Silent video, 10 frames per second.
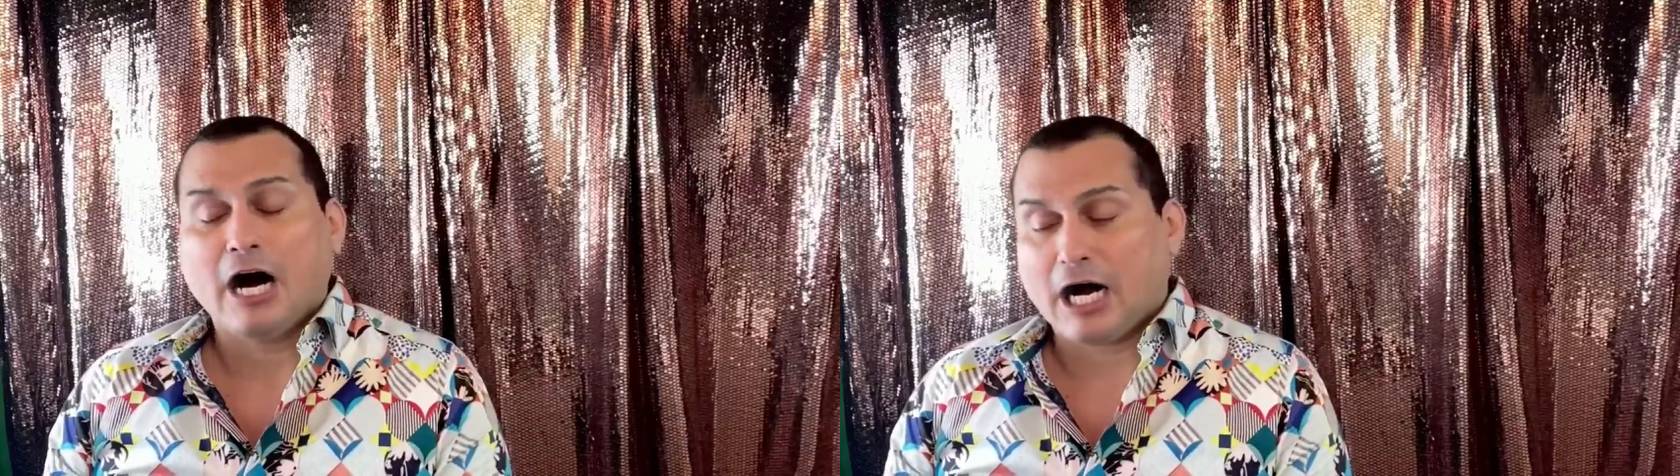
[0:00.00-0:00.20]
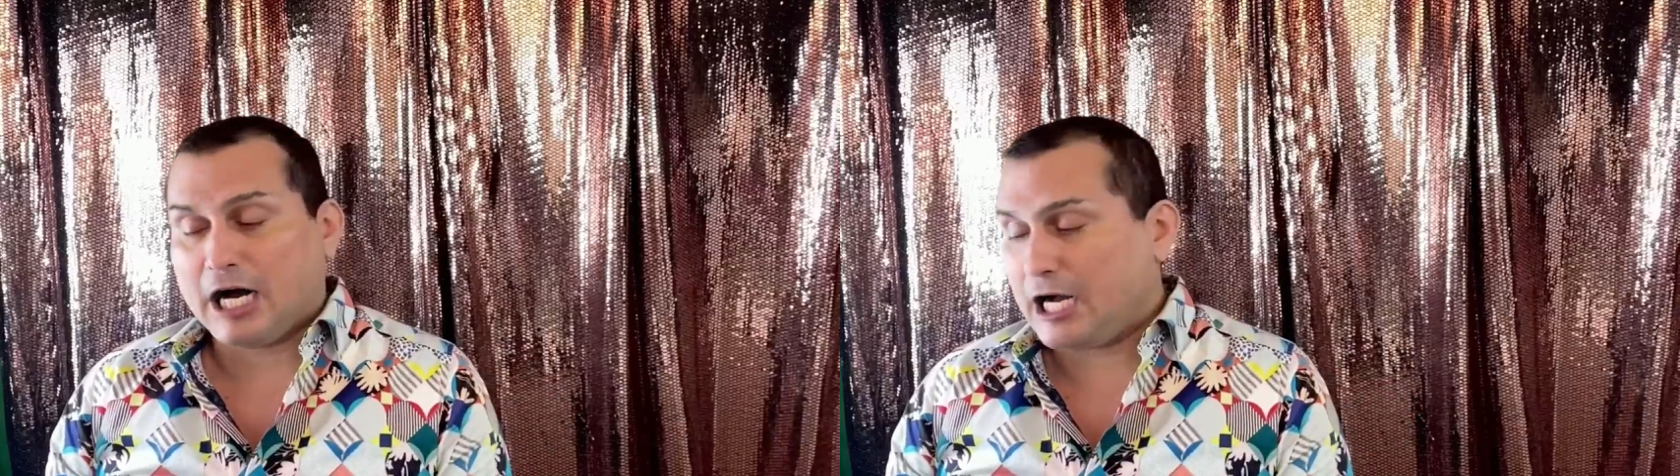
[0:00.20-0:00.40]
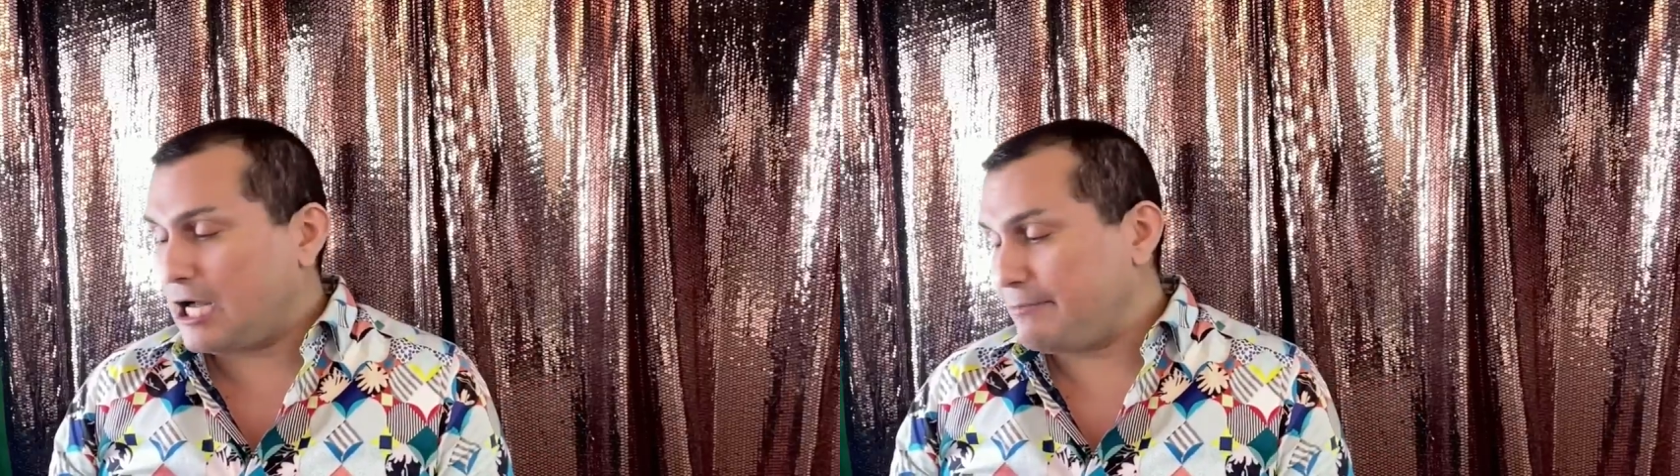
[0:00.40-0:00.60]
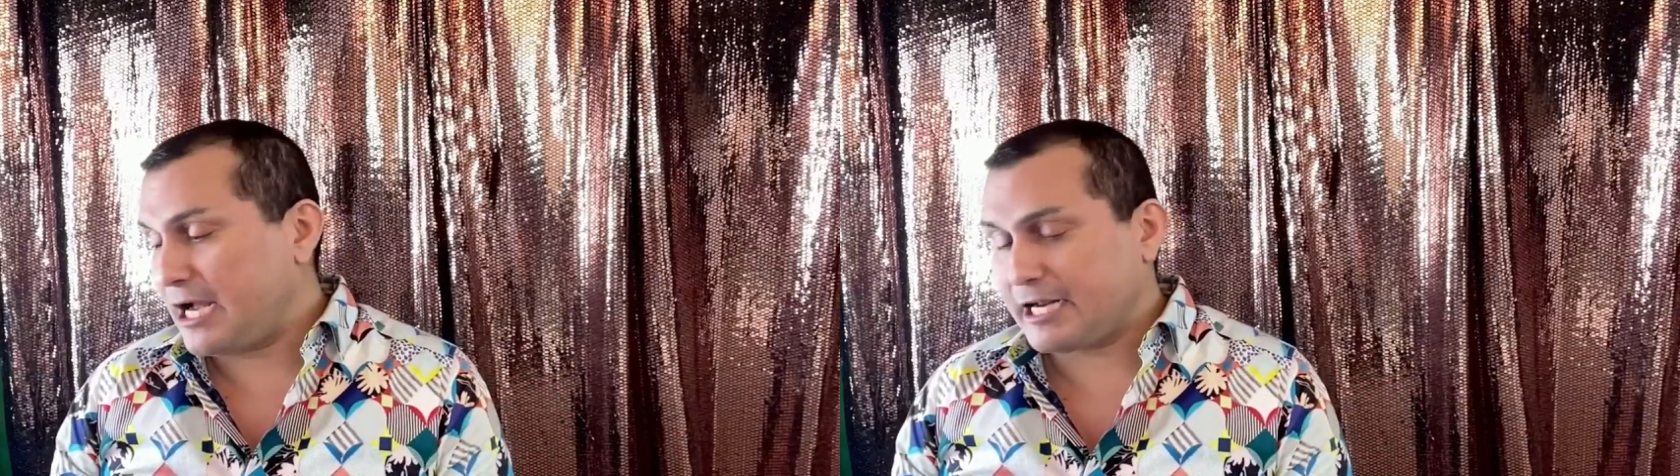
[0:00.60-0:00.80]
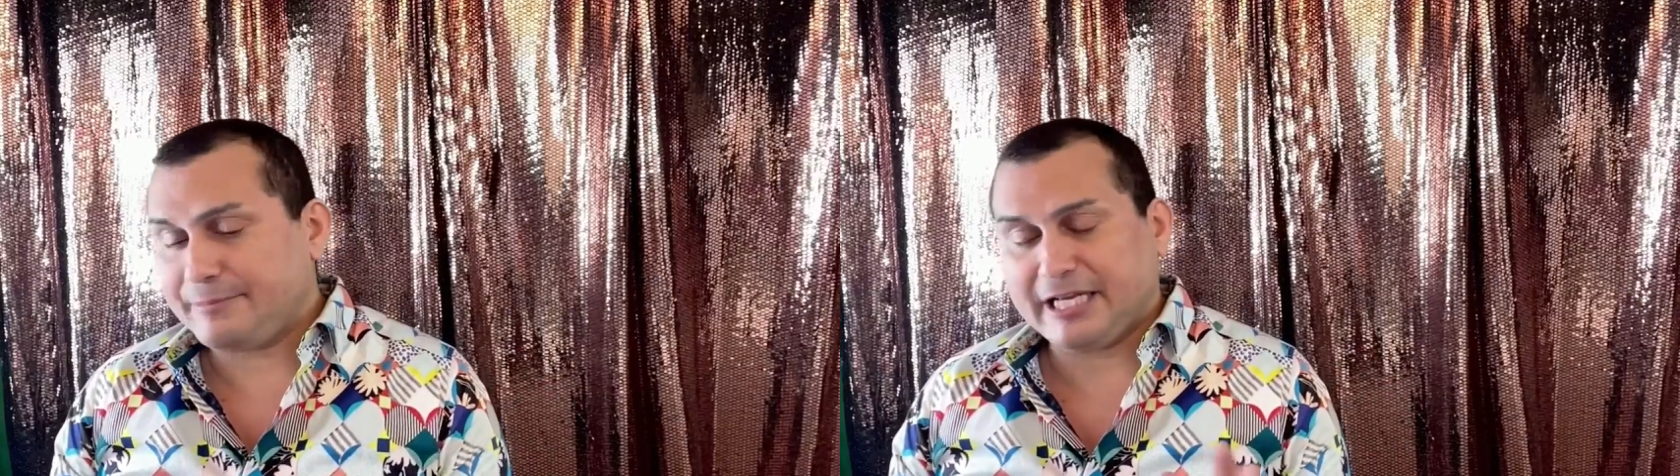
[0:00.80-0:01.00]
I'm not
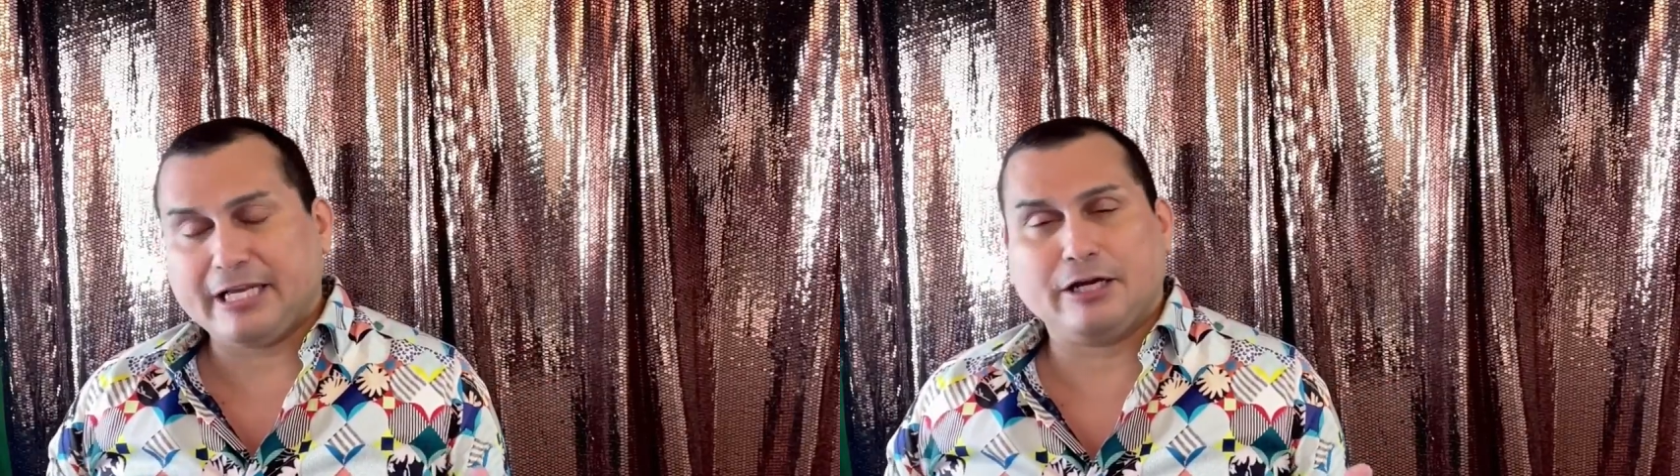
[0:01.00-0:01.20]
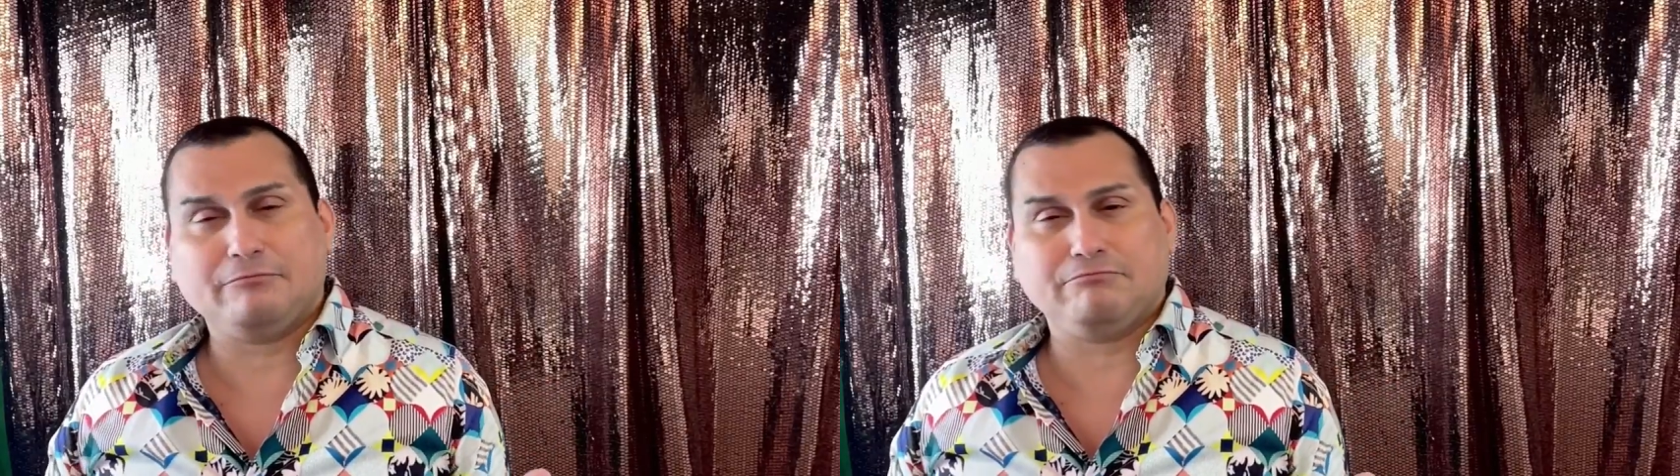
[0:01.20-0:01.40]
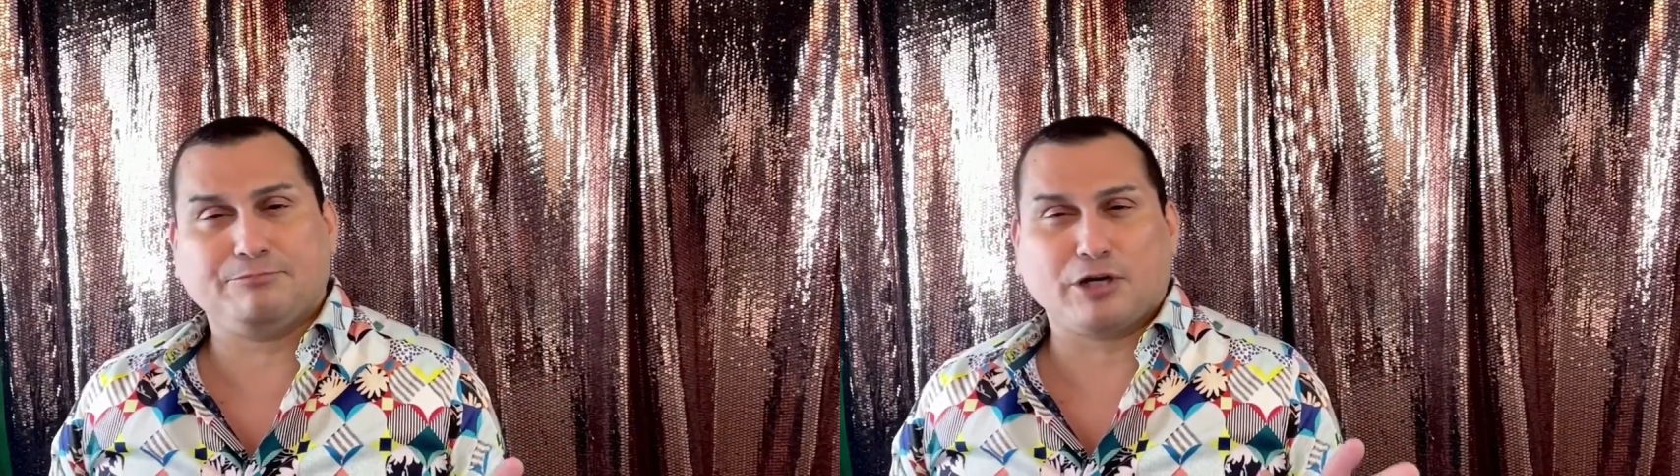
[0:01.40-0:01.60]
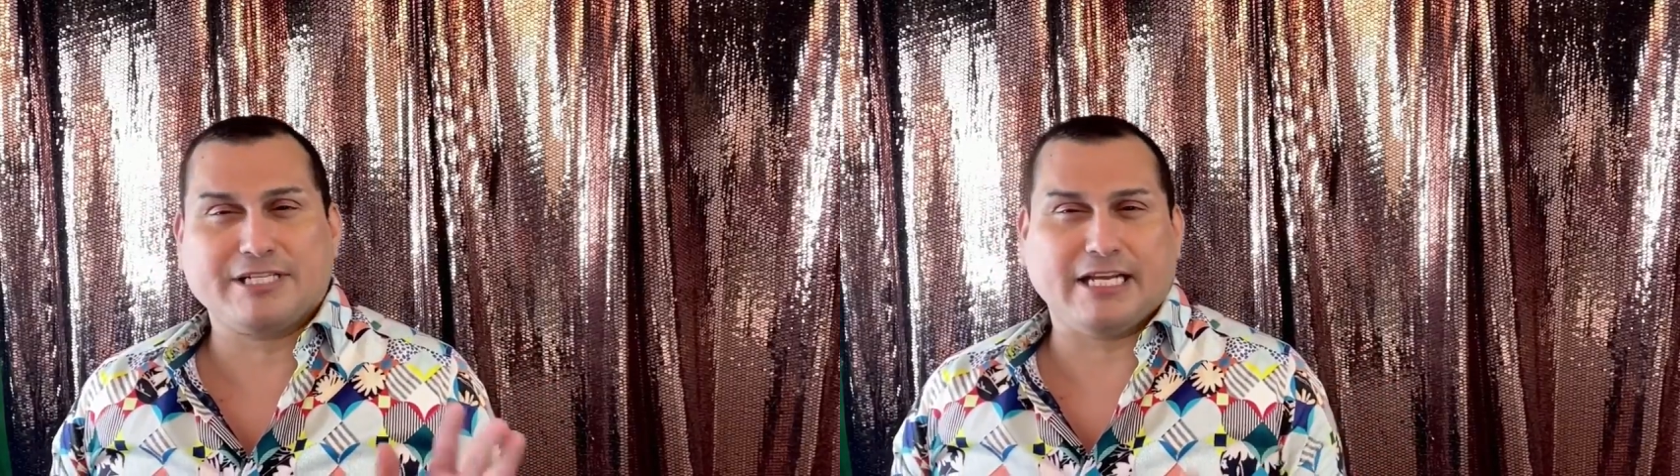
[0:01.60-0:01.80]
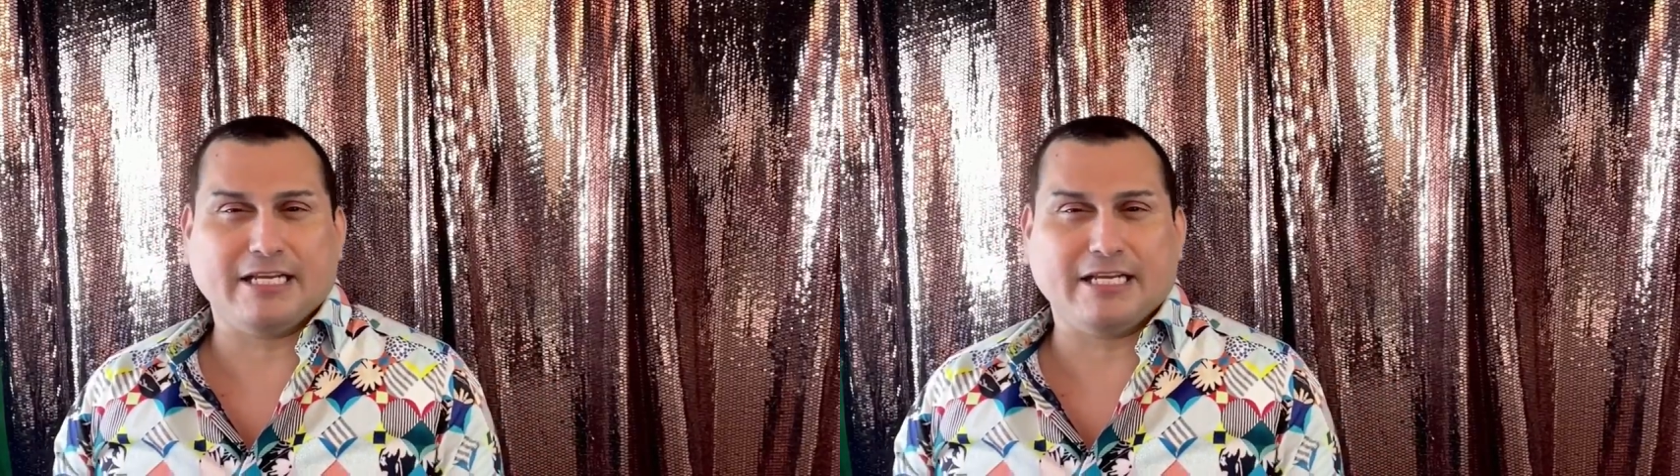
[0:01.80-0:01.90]
going to be partaking